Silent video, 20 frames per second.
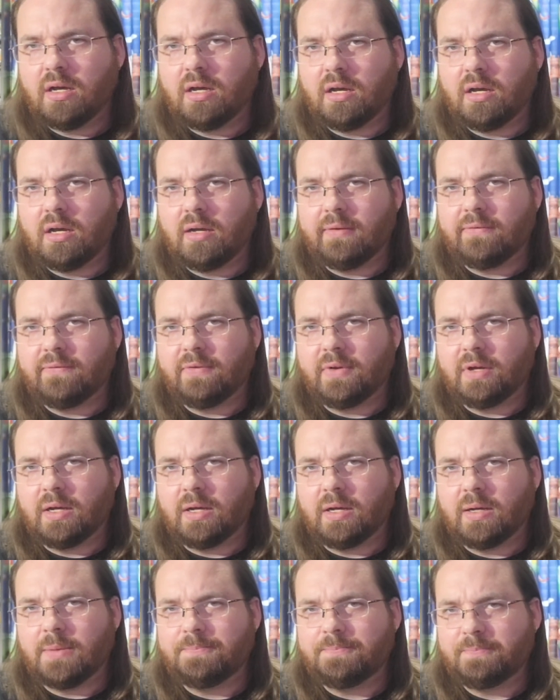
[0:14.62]
of
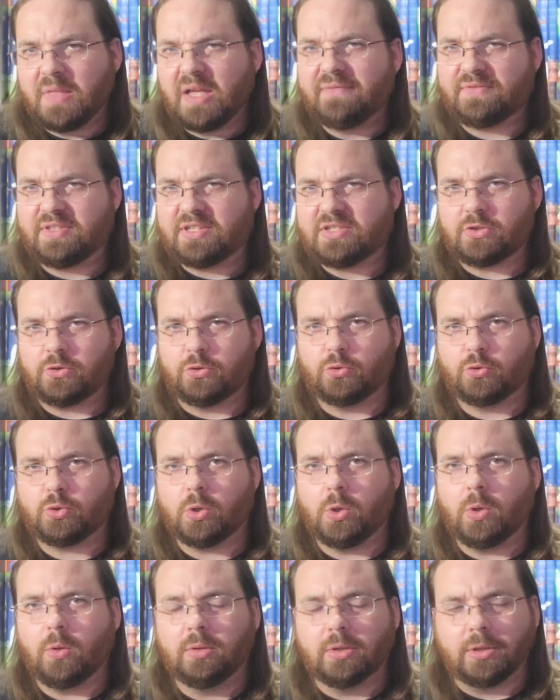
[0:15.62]
this
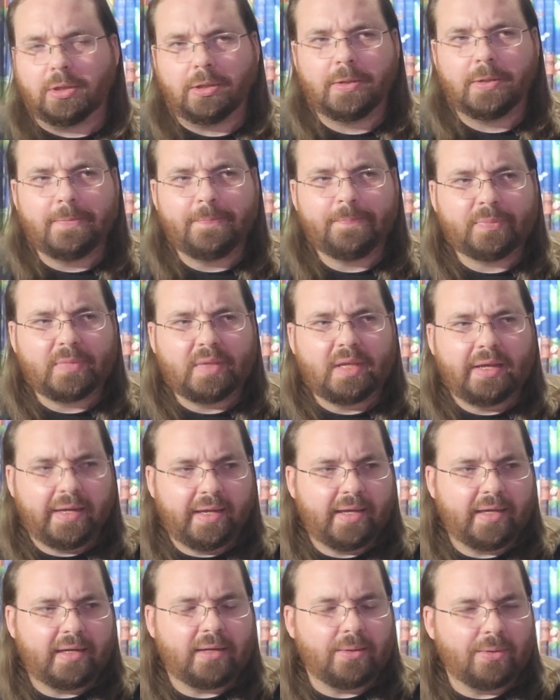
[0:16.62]
controller,
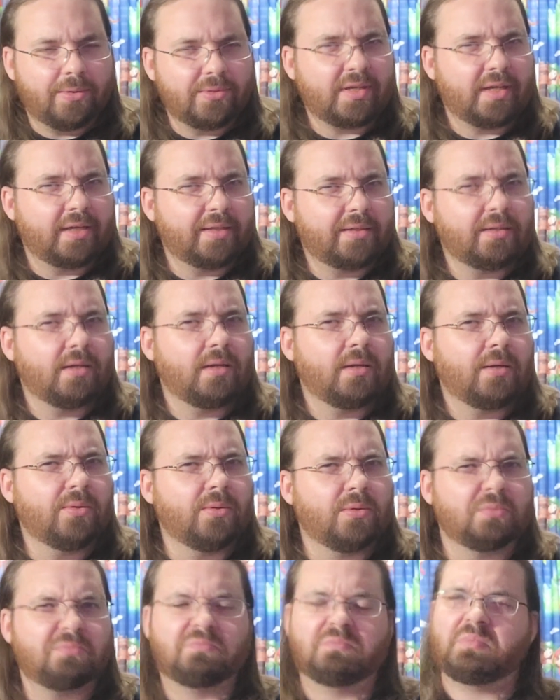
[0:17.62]
and I was like,
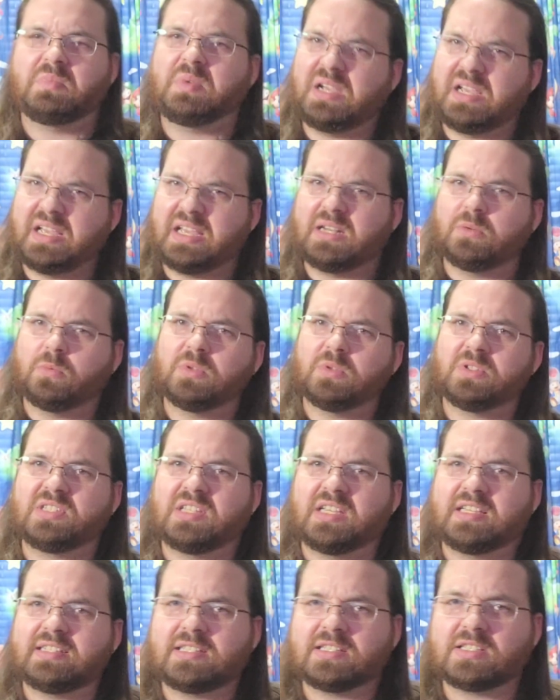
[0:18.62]
oh, and it was
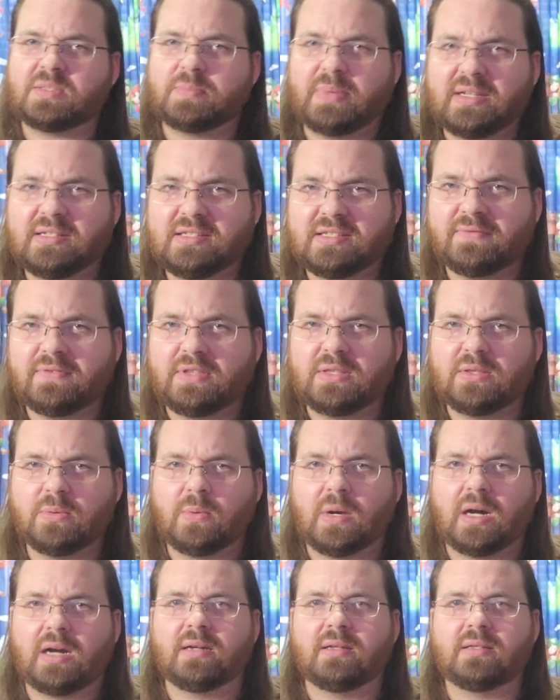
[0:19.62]
less expensive than the
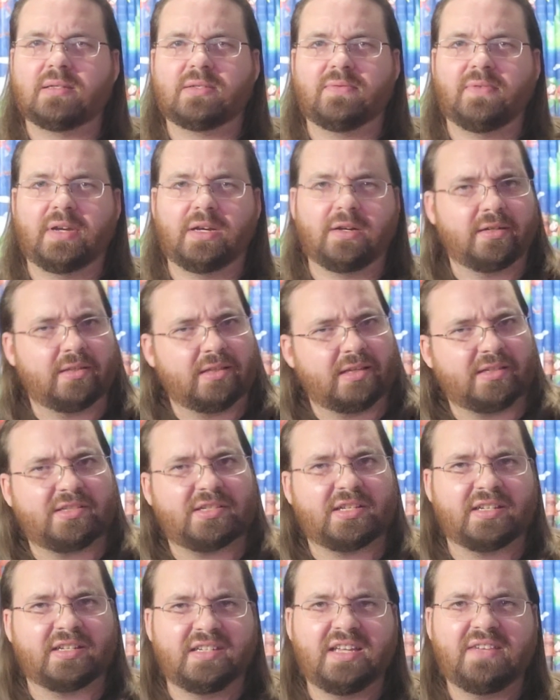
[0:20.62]
wireless variant, like
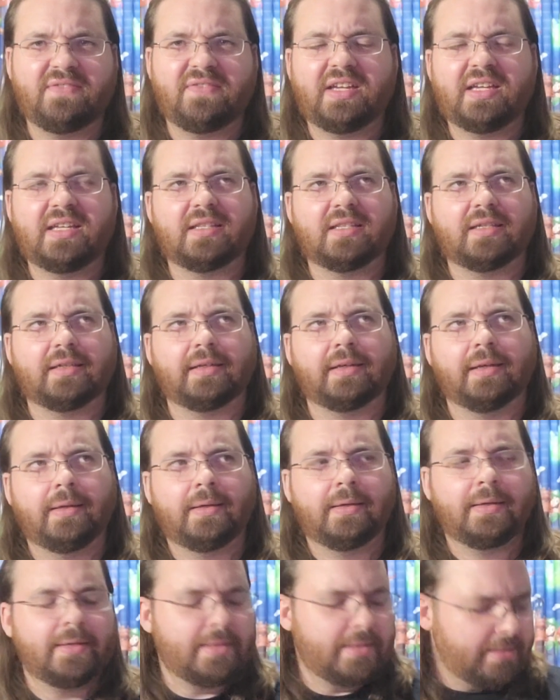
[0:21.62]
significantly.
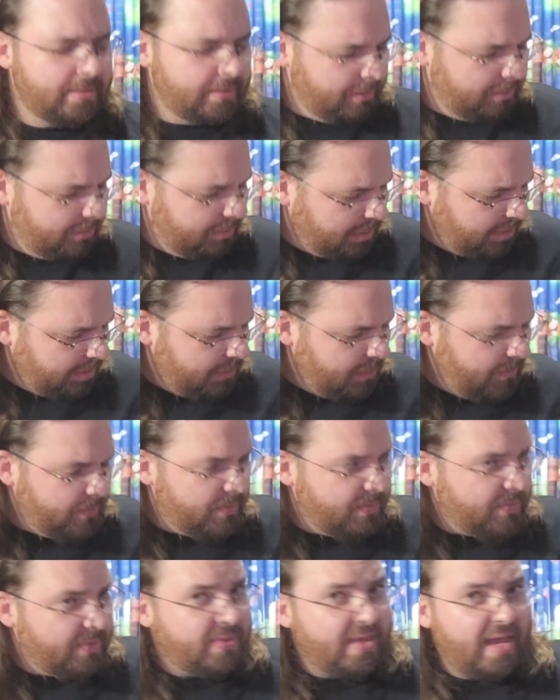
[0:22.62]
So
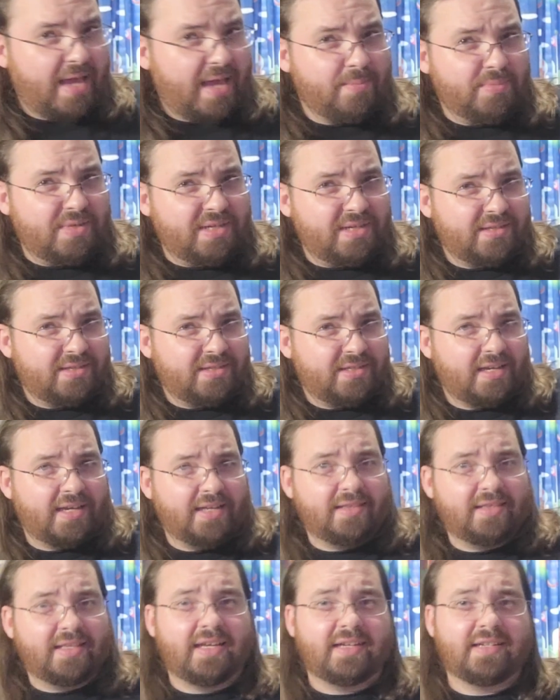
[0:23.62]
that being
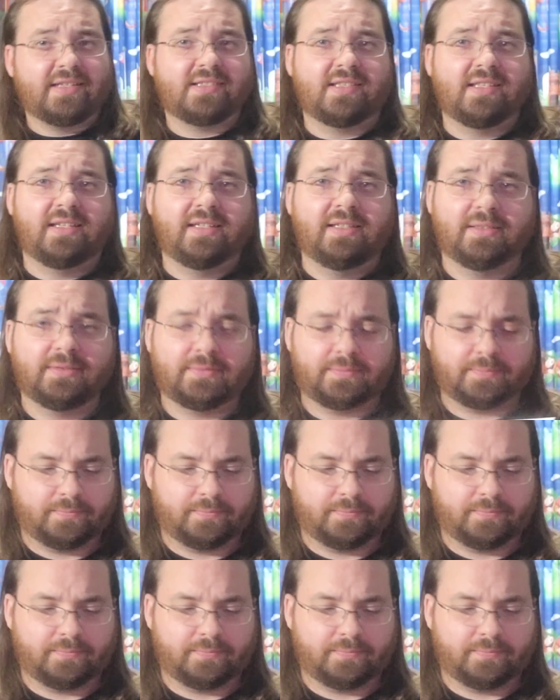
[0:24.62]
said, that is the